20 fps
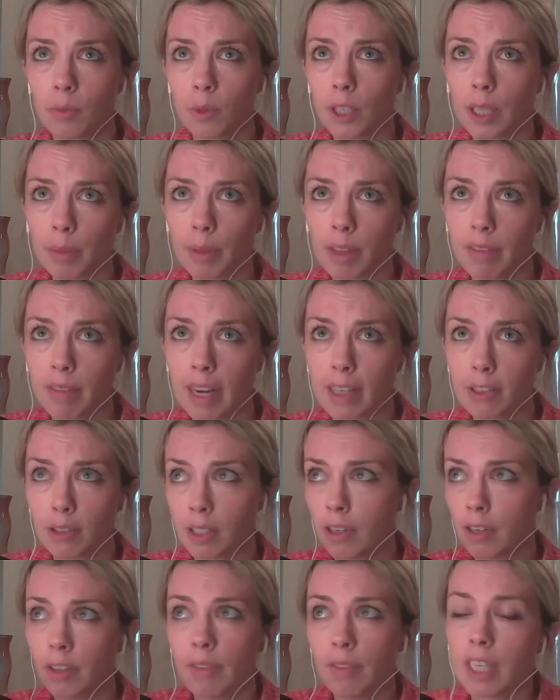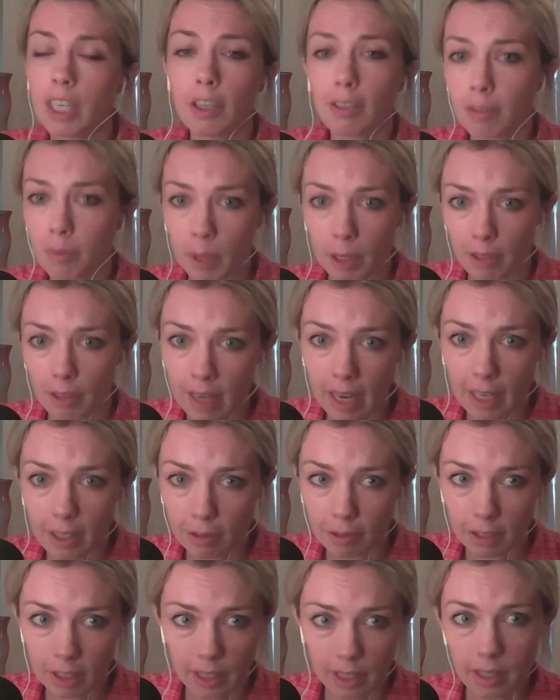working with advisors, they don't even hear from their
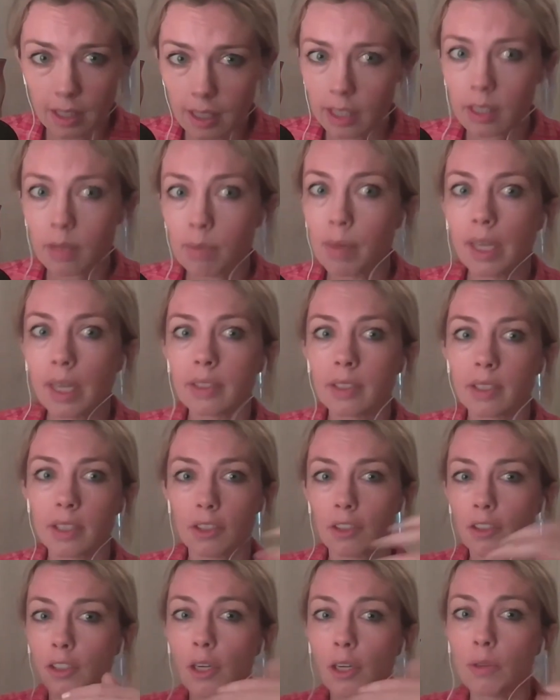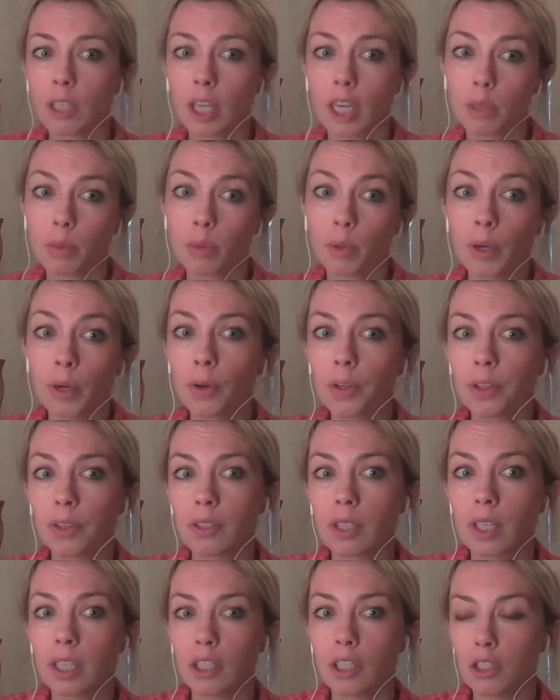advisor for like 6 months. There's no touch point, or they're
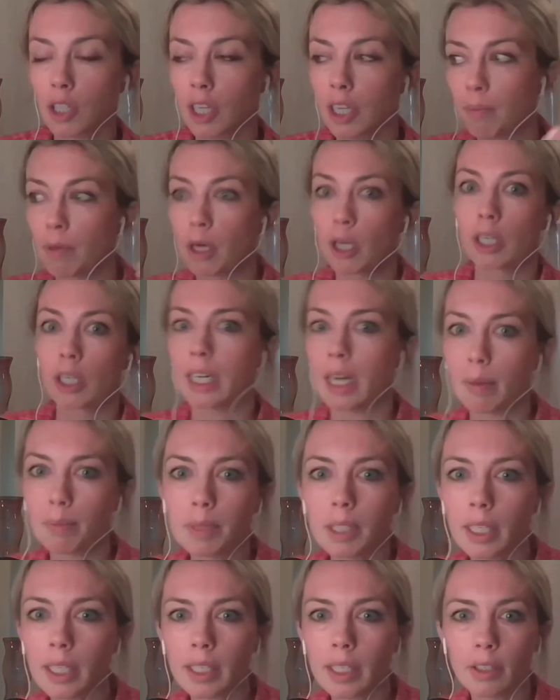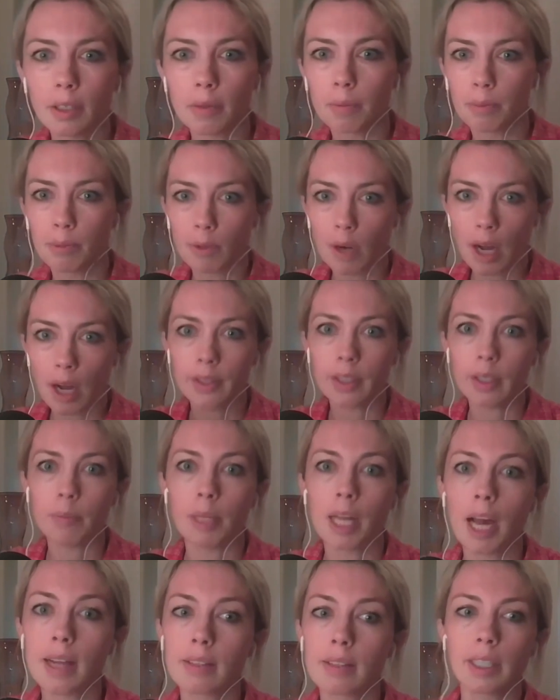sending just like a market update and they're broadly
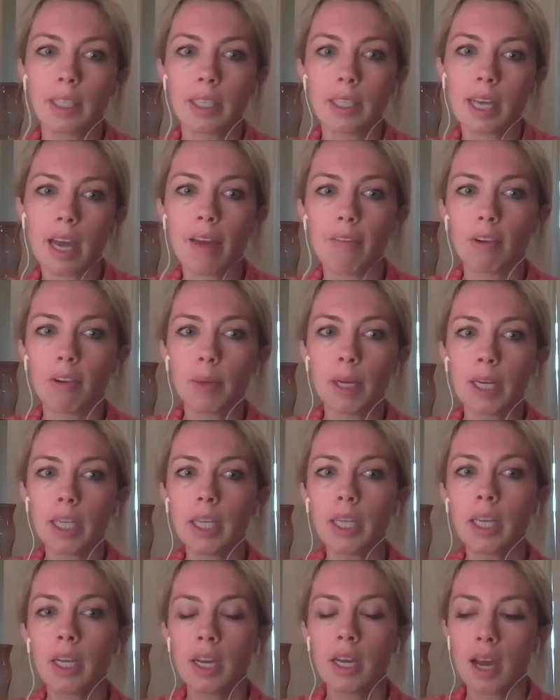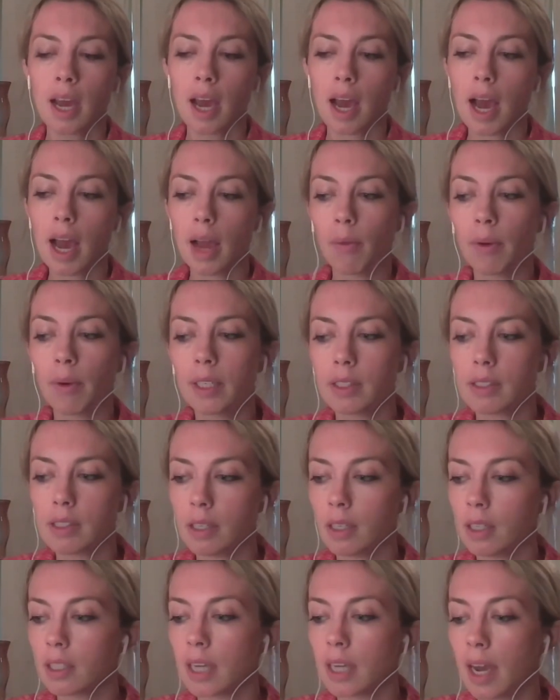blasting it to everybody. I want to
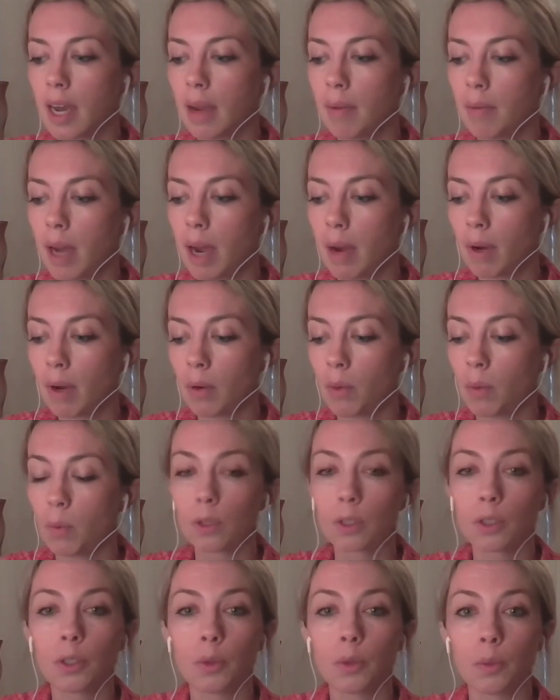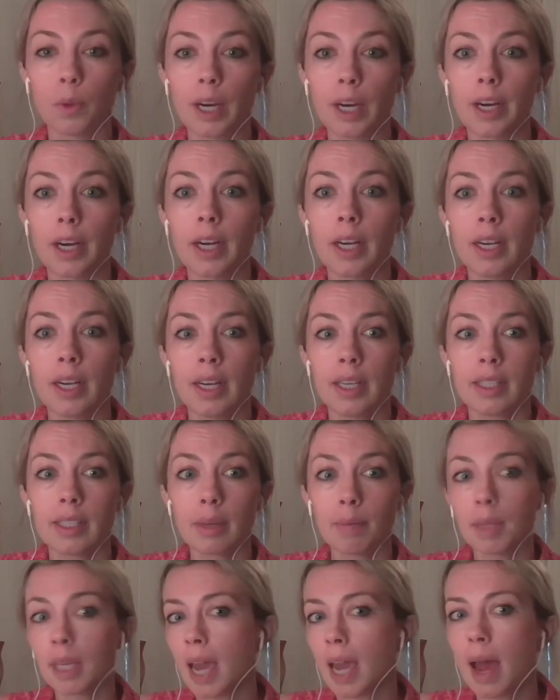see I want a world where
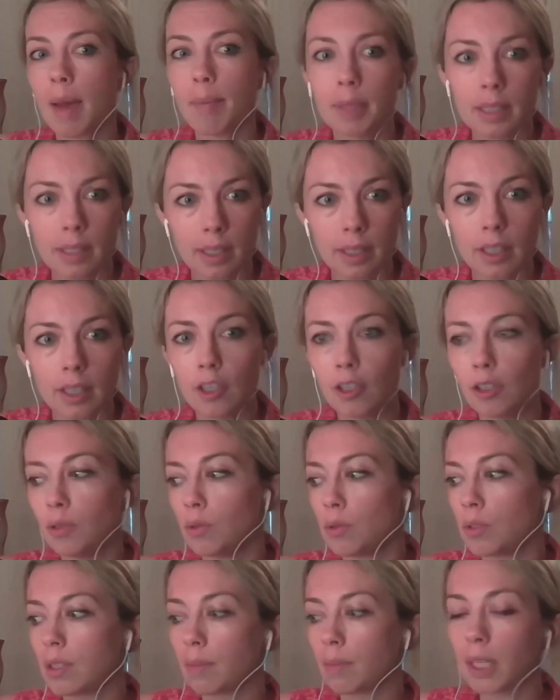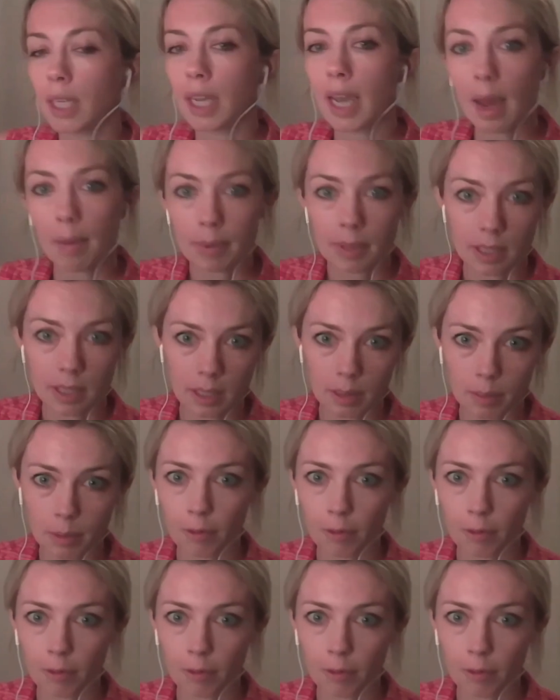something happens in the news, something happens in a